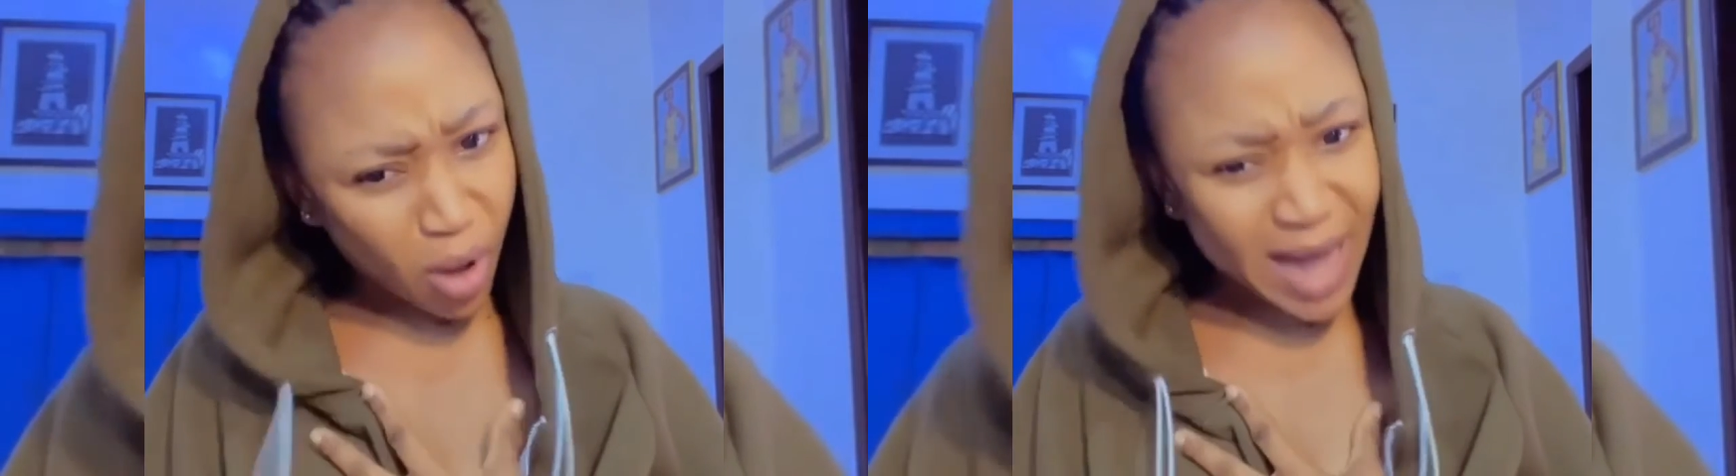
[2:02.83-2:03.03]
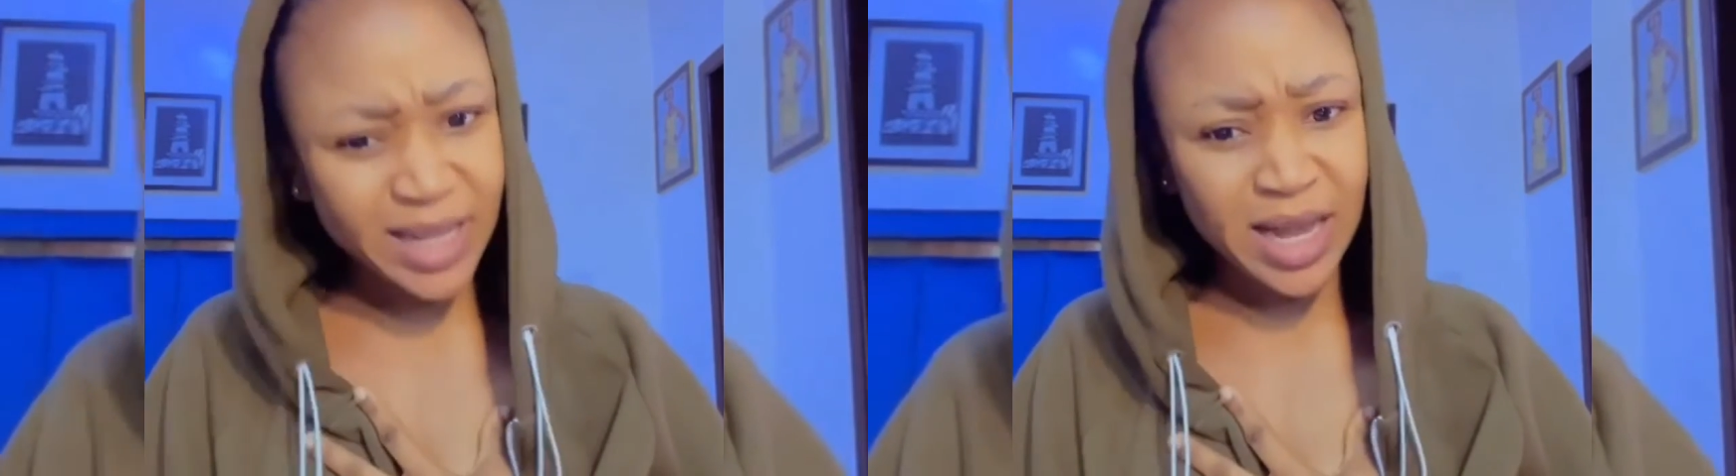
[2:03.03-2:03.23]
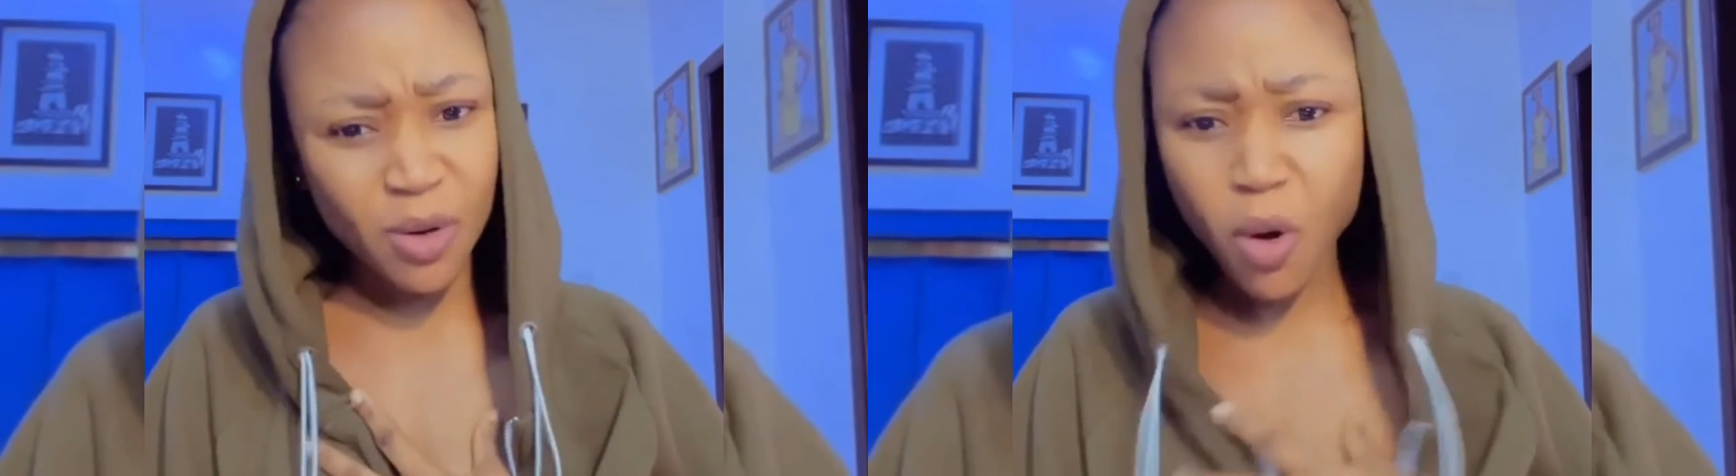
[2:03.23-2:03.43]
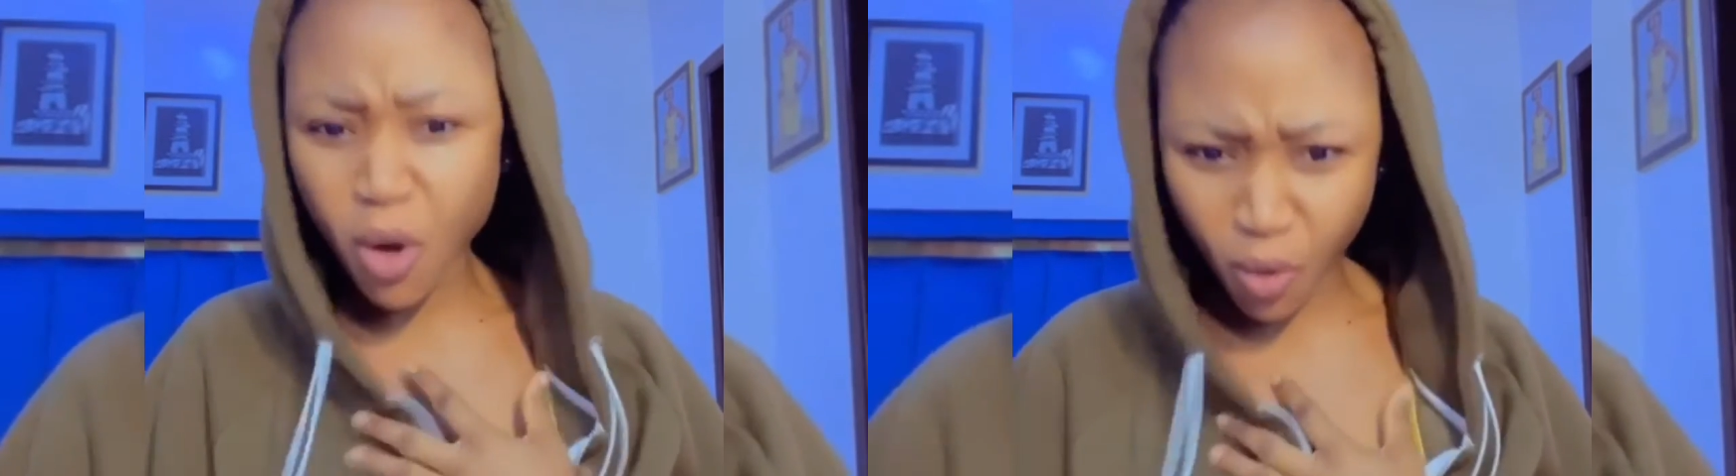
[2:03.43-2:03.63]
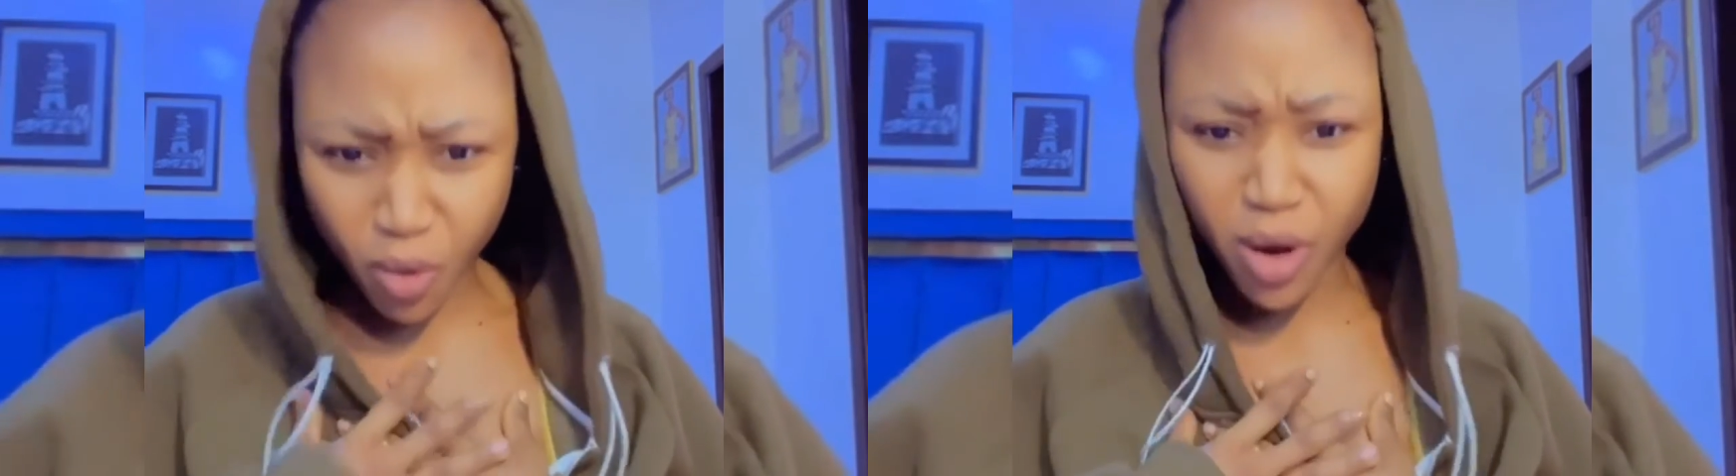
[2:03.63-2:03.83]
Ghana.
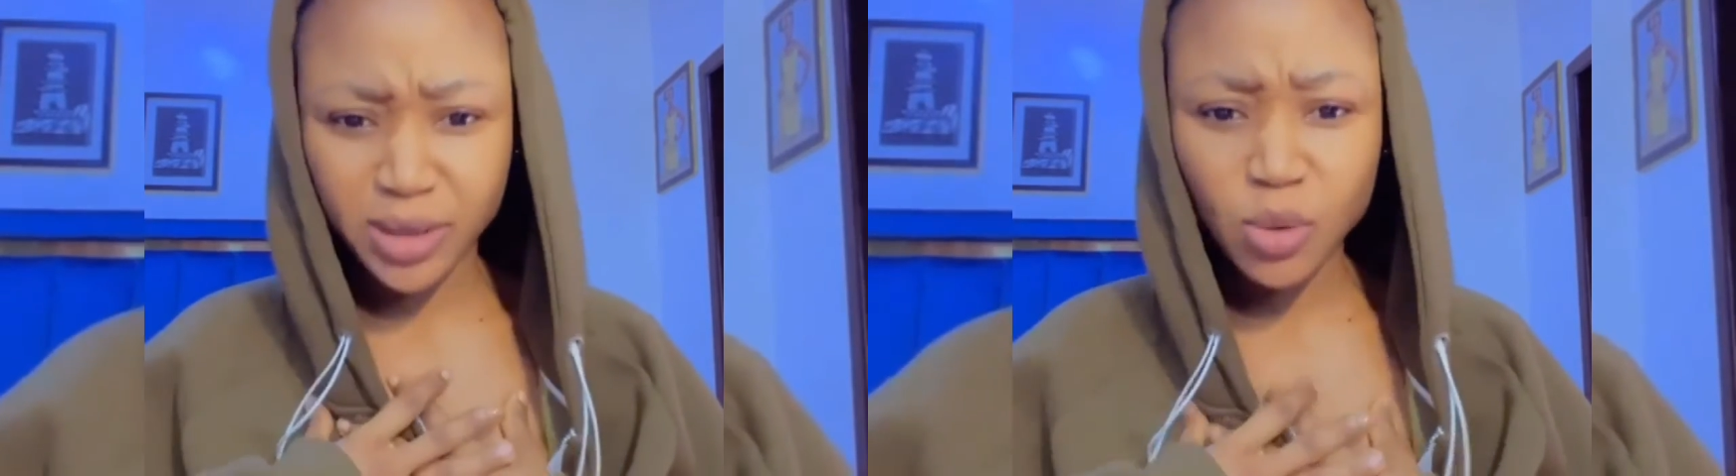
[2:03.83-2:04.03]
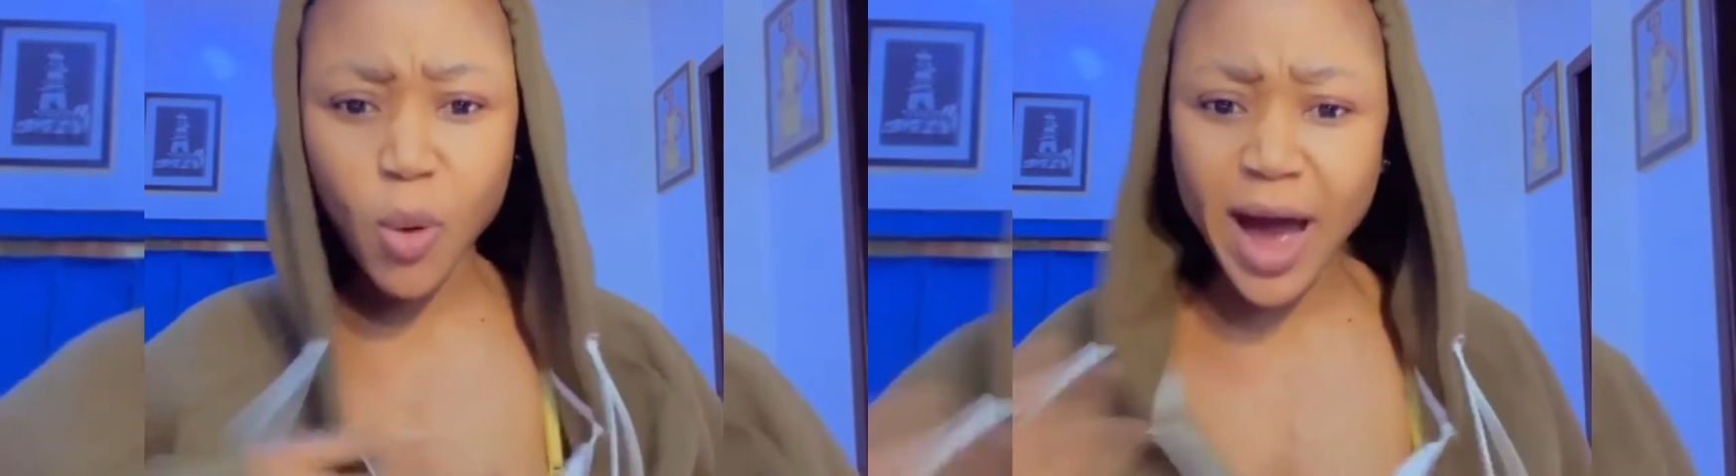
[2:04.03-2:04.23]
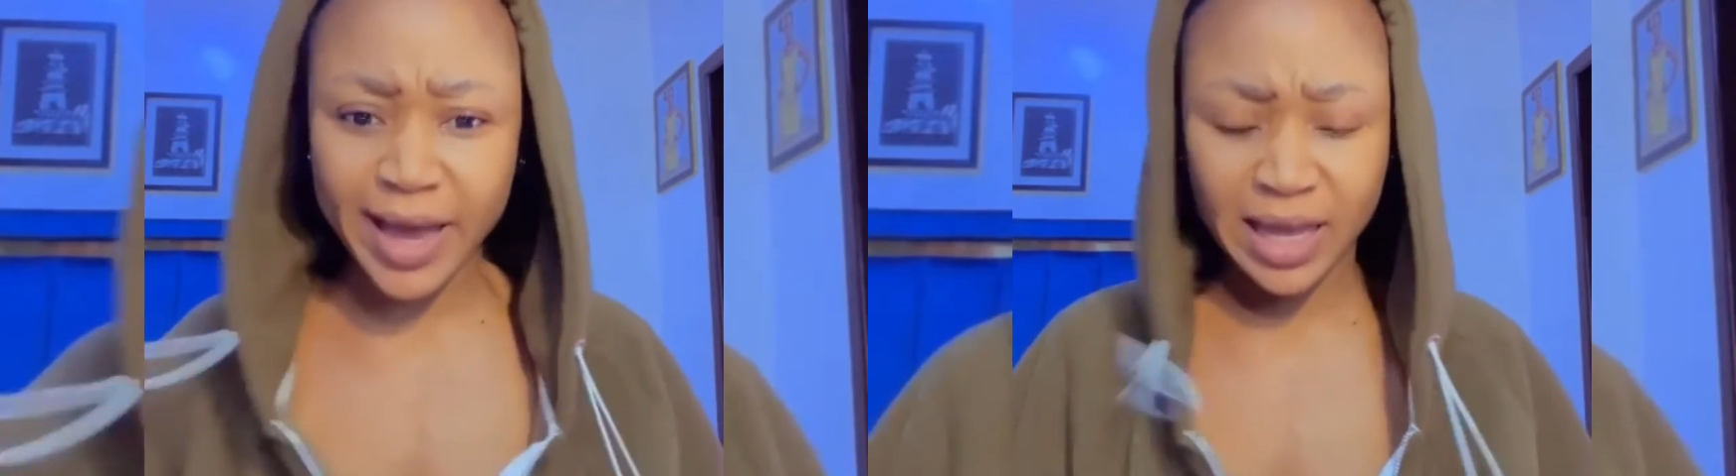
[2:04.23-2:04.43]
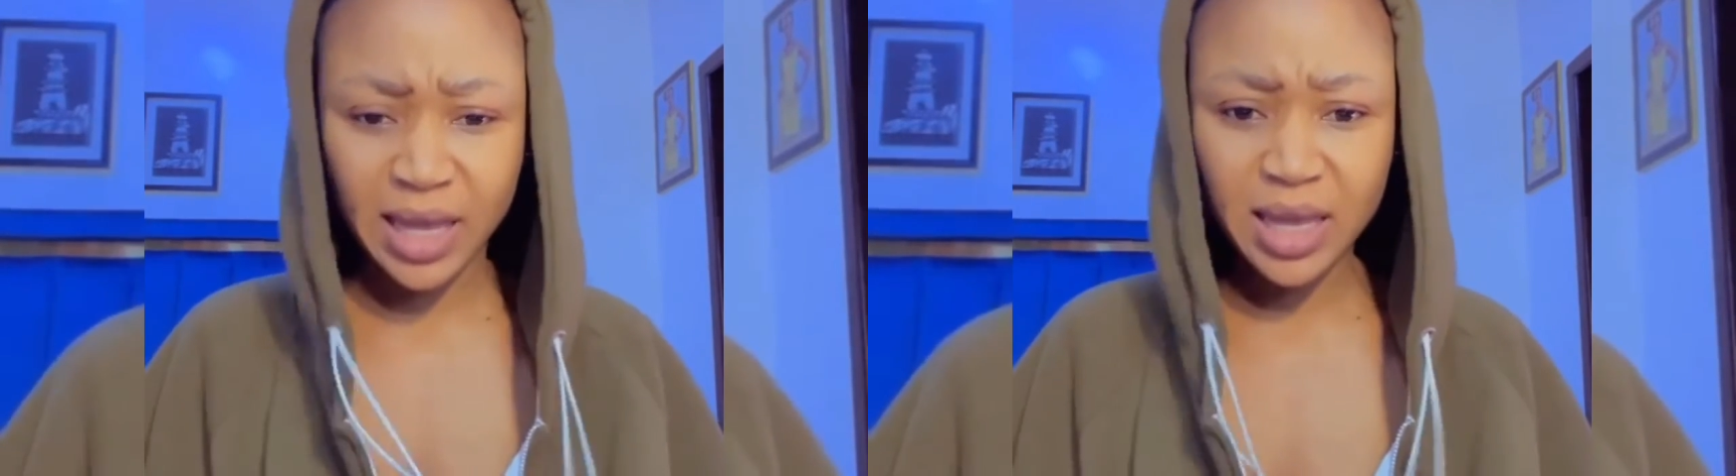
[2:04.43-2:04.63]
Oh, God. Why?